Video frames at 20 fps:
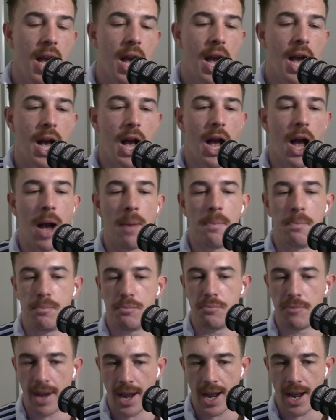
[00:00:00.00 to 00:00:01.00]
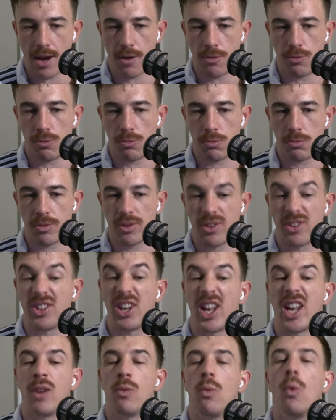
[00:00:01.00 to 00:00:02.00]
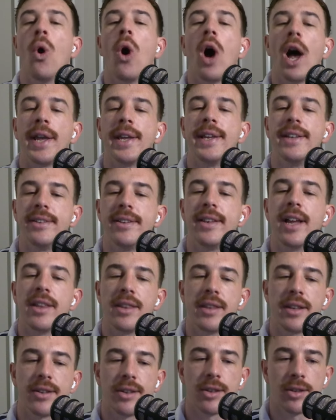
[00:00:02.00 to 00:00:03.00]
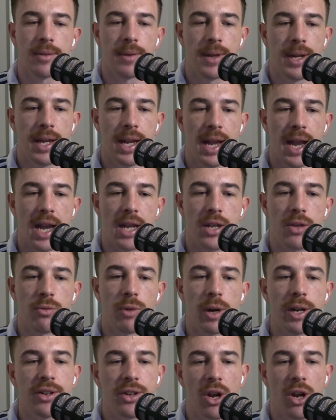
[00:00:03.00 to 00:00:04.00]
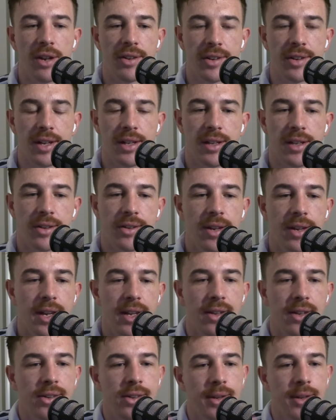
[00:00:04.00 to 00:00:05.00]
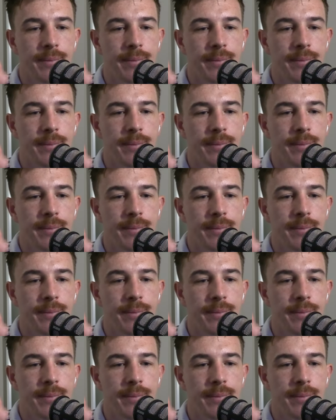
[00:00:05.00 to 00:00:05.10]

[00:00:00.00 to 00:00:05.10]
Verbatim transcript: I'm now seeing why he's done this. And the reason I see this is,